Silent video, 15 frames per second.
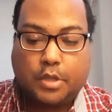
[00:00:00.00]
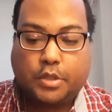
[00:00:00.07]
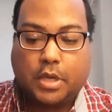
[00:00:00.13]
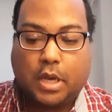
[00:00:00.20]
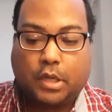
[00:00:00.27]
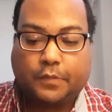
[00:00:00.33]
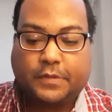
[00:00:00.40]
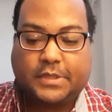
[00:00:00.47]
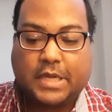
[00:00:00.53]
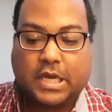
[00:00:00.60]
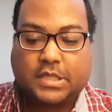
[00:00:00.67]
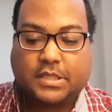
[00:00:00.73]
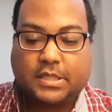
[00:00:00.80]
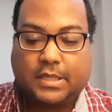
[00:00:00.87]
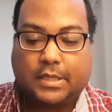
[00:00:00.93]
Your health is
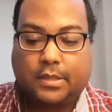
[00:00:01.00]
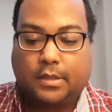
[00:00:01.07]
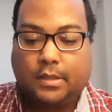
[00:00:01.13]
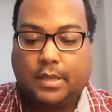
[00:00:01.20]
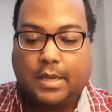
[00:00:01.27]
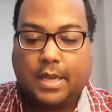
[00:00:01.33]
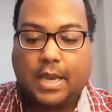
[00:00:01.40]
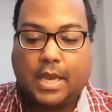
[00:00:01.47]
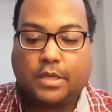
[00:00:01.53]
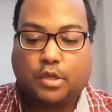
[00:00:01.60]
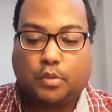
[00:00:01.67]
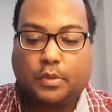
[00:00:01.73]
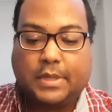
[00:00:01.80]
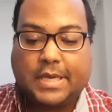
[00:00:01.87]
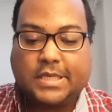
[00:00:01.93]
excellent, and
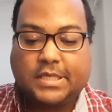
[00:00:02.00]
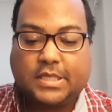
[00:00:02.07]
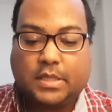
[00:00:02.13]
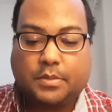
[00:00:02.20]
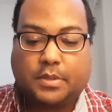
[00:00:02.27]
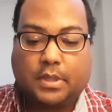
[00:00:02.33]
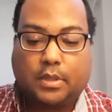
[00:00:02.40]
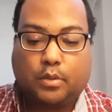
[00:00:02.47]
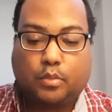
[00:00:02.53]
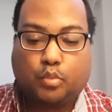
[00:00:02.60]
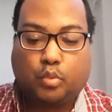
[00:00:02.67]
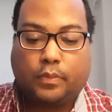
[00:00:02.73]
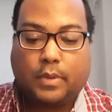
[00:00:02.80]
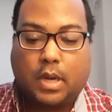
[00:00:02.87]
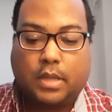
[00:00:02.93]
your relationships
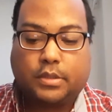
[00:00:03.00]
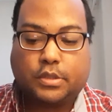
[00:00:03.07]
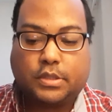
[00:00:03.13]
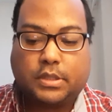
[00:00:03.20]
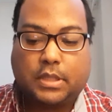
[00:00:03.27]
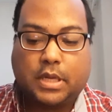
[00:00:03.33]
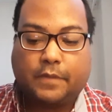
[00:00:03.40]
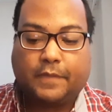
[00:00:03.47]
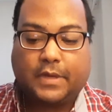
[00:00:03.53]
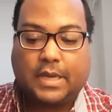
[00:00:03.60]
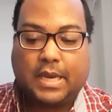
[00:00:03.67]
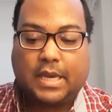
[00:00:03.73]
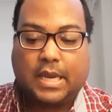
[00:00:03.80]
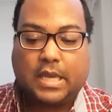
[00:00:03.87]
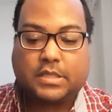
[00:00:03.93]
with others loving
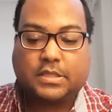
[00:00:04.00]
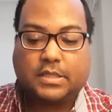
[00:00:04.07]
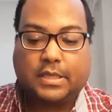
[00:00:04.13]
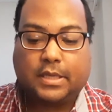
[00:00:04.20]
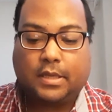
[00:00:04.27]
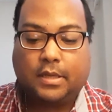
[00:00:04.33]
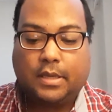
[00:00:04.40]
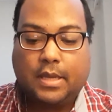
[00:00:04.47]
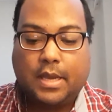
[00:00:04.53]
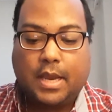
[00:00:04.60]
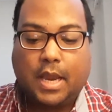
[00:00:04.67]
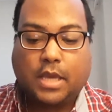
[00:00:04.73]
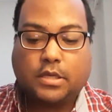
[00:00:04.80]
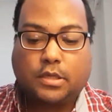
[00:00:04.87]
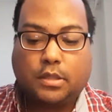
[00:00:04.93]
and excellent,
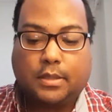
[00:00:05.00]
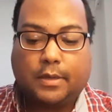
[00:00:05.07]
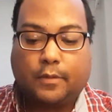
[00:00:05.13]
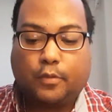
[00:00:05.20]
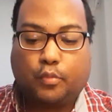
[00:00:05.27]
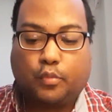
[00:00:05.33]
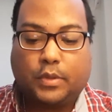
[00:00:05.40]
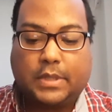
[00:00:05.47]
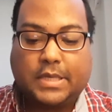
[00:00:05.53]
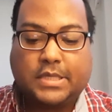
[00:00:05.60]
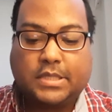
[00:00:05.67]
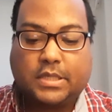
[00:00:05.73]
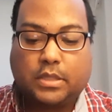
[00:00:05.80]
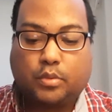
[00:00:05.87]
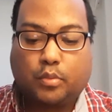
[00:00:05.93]
and your
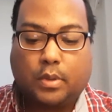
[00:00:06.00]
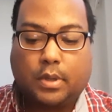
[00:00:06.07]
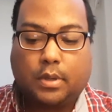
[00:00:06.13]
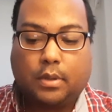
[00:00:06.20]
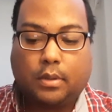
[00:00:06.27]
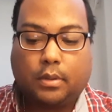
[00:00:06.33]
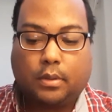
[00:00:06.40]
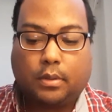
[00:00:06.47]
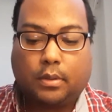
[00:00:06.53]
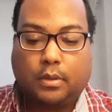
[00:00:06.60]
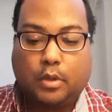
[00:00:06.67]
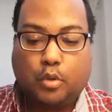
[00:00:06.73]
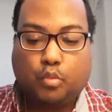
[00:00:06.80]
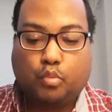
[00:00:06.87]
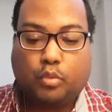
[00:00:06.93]
relationships
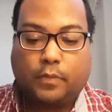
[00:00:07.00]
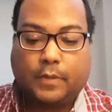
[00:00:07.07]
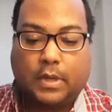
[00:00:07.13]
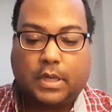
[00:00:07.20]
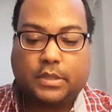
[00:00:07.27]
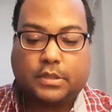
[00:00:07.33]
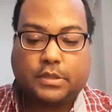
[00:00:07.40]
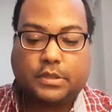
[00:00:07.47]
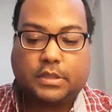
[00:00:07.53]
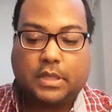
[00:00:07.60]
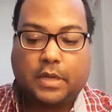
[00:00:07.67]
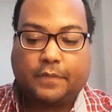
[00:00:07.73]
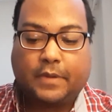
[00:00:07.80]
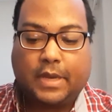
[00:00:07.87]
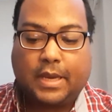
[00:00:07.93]
with others
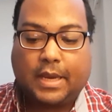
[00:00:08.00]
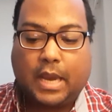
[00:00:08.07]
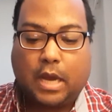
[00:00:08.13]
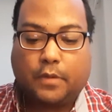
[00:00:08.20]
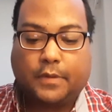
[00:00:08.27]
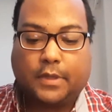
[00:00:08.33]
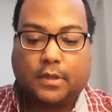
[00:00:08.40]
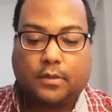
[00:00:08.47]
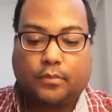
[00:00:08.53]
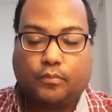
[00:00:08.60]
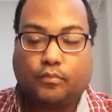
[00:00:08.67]
loving and caring.